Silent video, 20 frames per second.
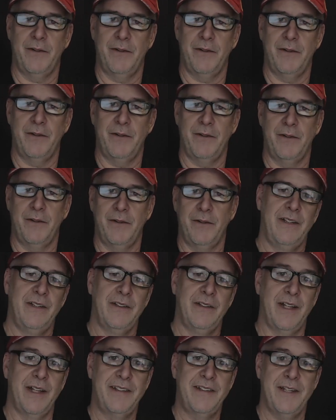So
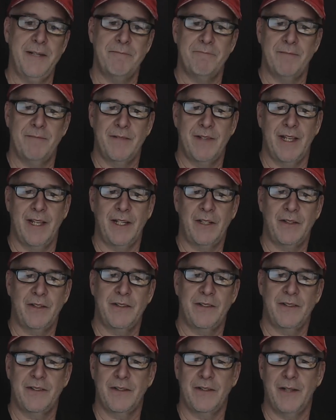that's it. Thanks.
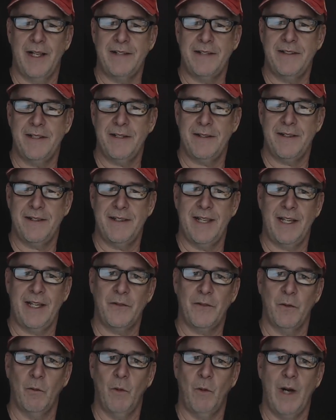So that's it. Thanks
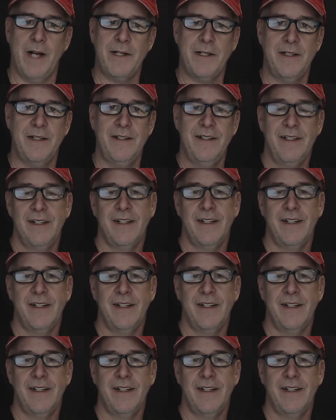for watching.